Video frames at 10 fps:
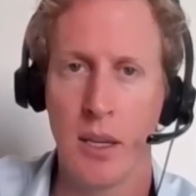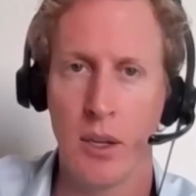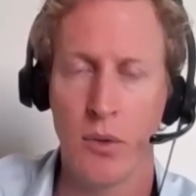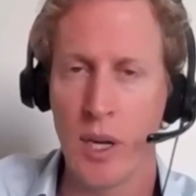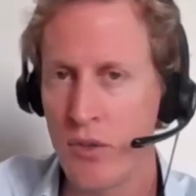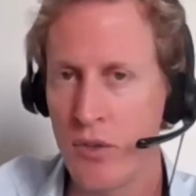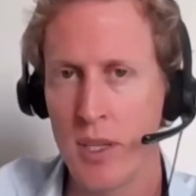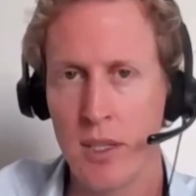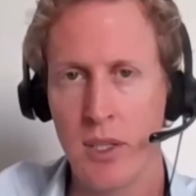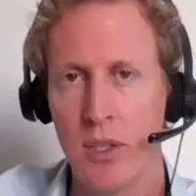green
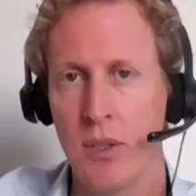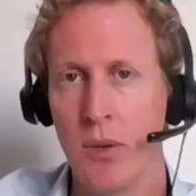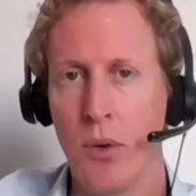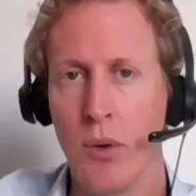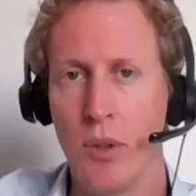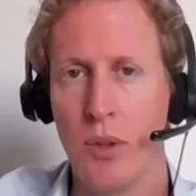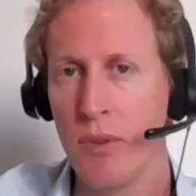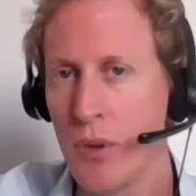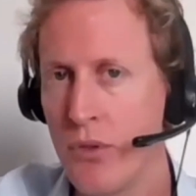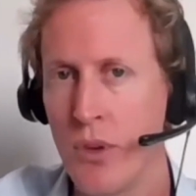transition or the
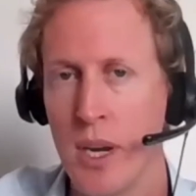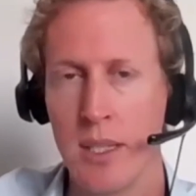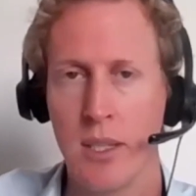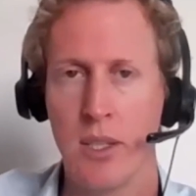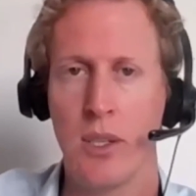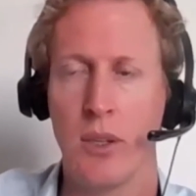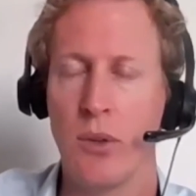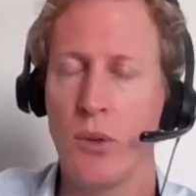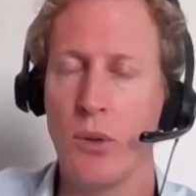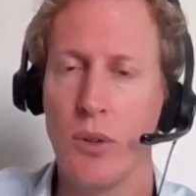food transition,
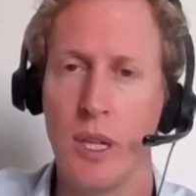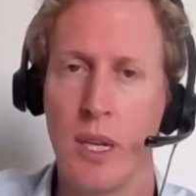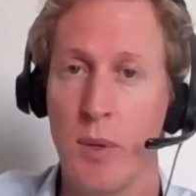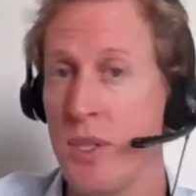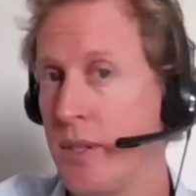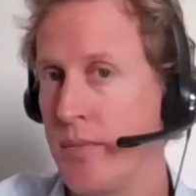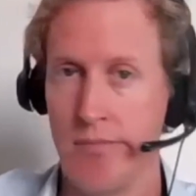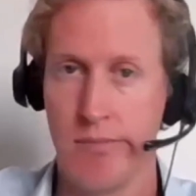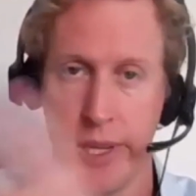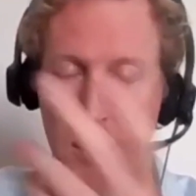or which is
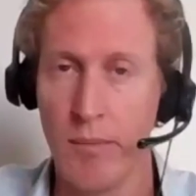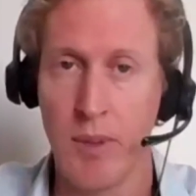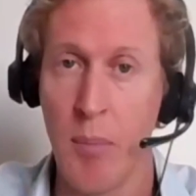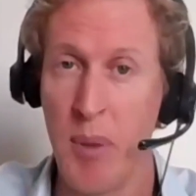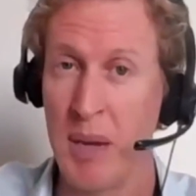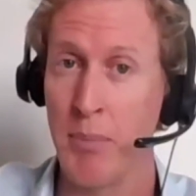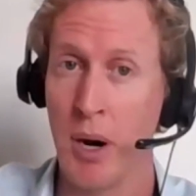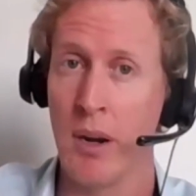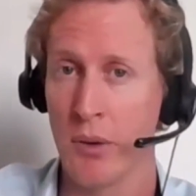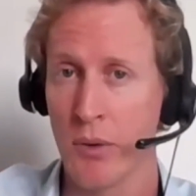a big
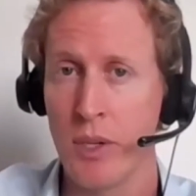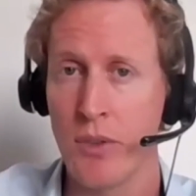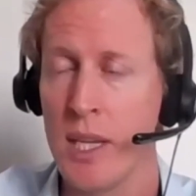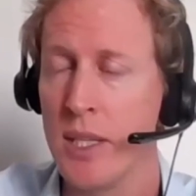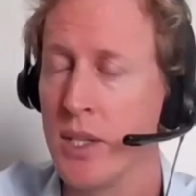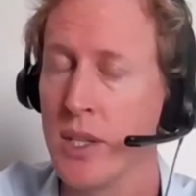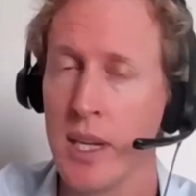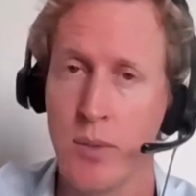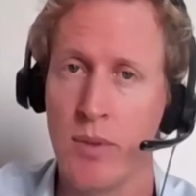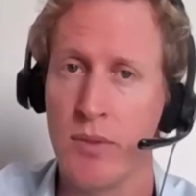part of the green transition,
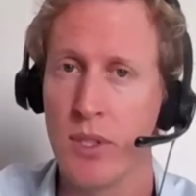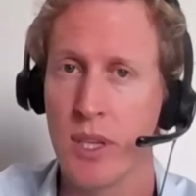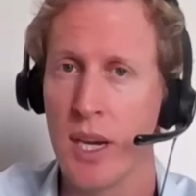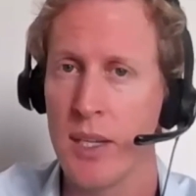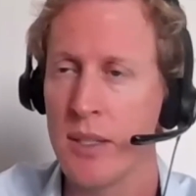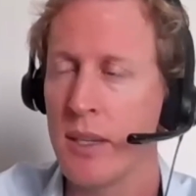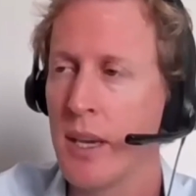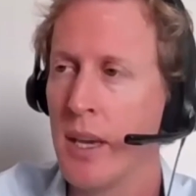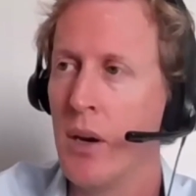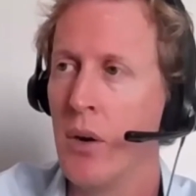as we've discussed,
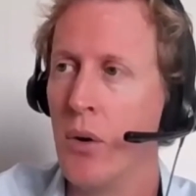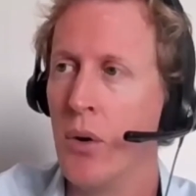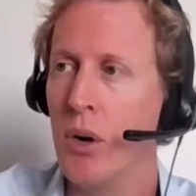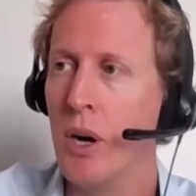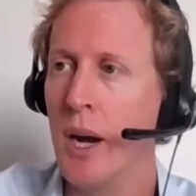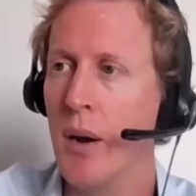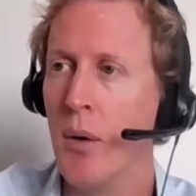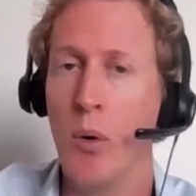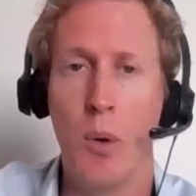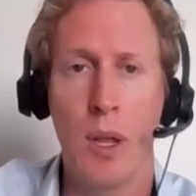or
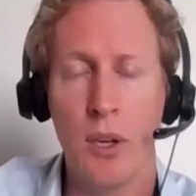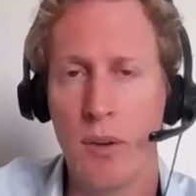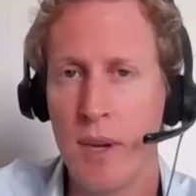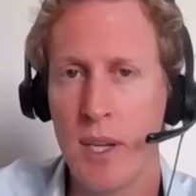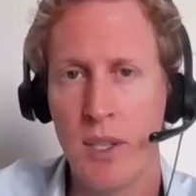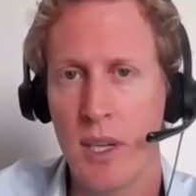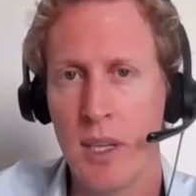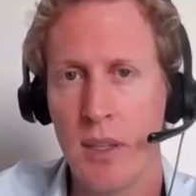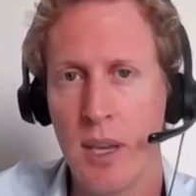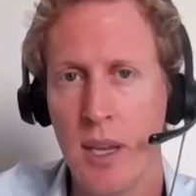whether you're investing
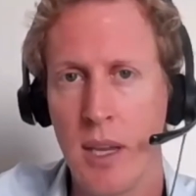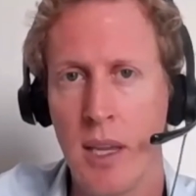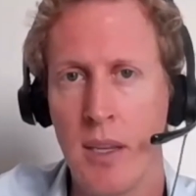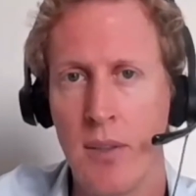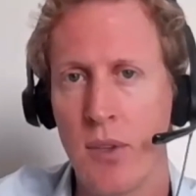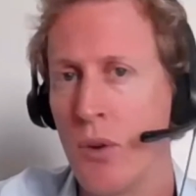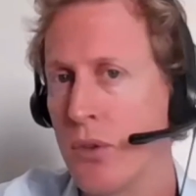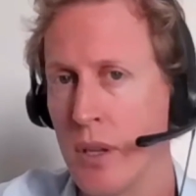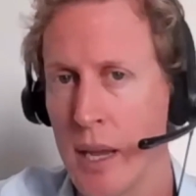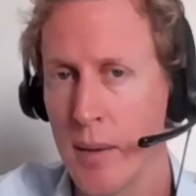in
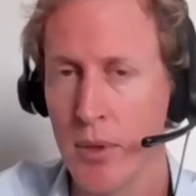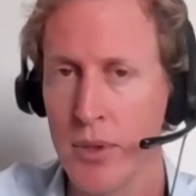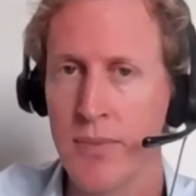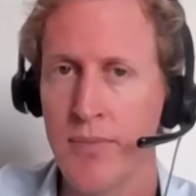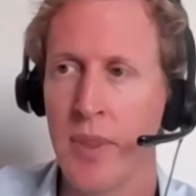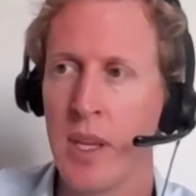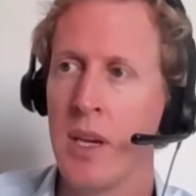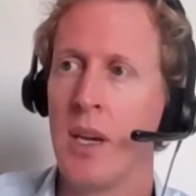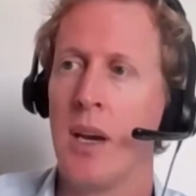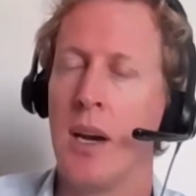social enablers.
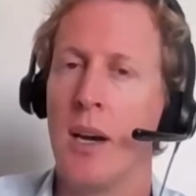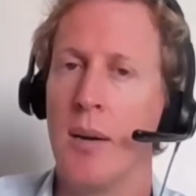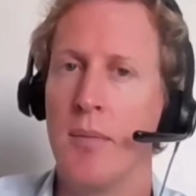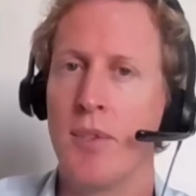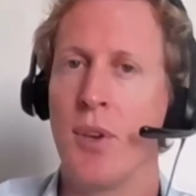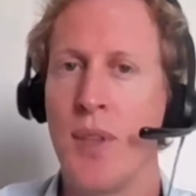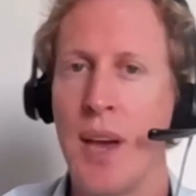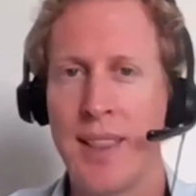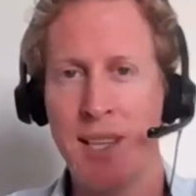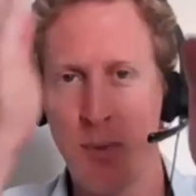So
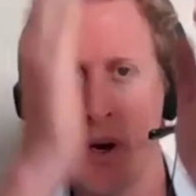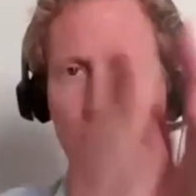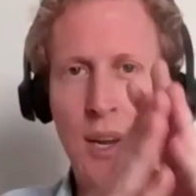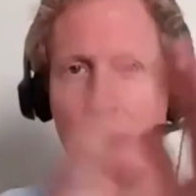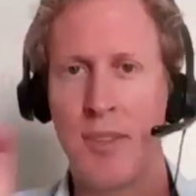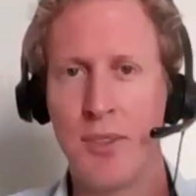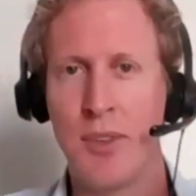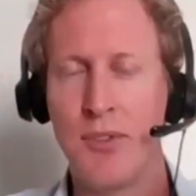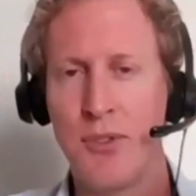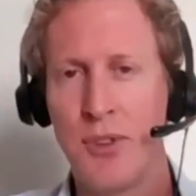that's where you have to
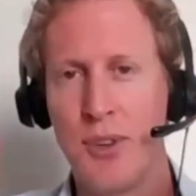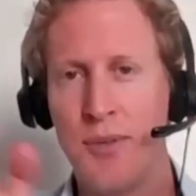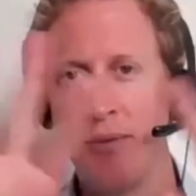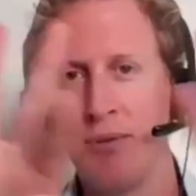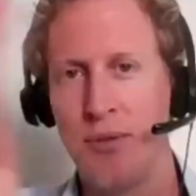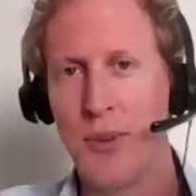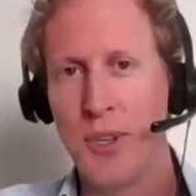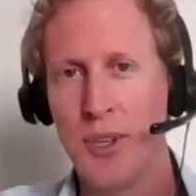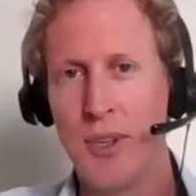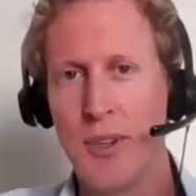sort of draw
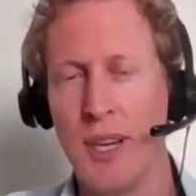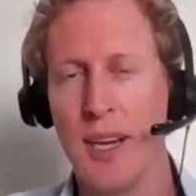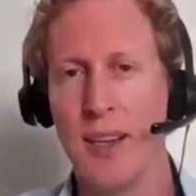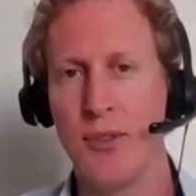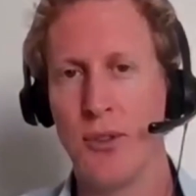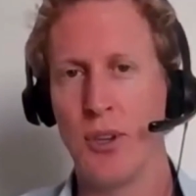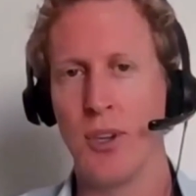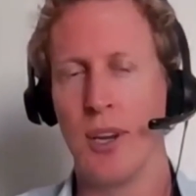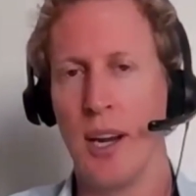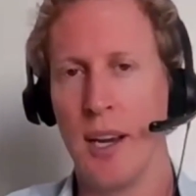
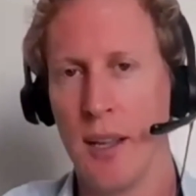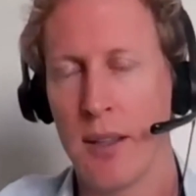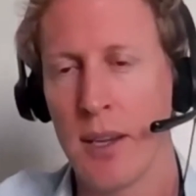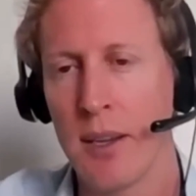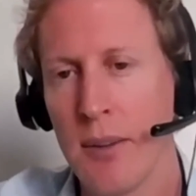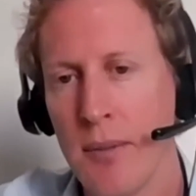your line, I think.